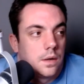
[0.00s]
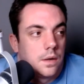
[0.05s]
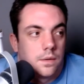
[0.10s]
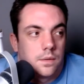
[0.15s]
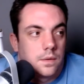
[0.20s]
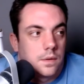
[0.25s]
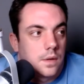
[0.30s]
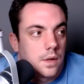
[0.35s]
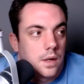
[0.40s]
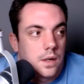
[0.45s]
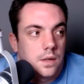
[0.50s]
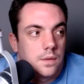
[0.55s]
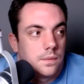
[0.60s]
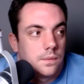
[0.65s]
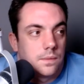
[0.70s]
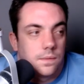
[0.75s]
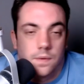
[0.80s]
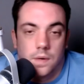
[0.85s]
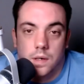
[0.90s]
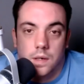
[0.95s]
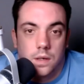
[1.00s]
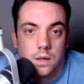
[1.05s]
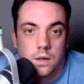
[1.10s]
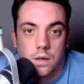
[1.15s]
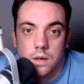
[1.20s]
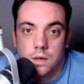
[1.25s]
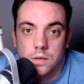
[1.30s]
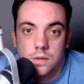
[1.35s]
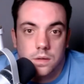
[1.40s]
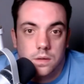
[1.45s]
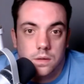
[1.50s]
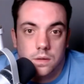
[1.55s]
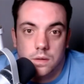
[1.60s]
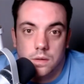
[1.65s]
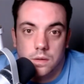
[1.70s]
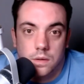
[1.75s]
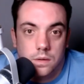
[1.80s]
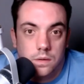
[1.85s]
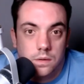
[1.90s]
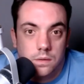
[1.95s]
Don't even fucking ask.
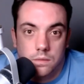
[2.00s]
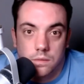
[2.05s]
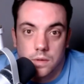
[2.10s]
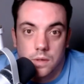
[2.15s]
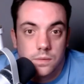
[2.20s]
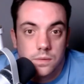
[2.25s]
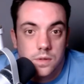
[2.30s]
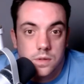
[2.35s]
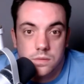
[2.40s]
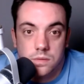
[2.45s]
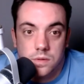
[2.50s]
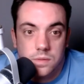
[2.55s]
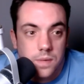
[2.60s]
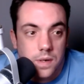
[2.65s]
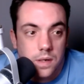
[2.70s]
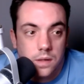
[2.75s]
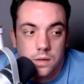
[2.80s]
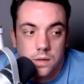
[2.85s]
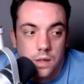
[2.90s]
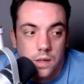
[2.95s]
No disrespect.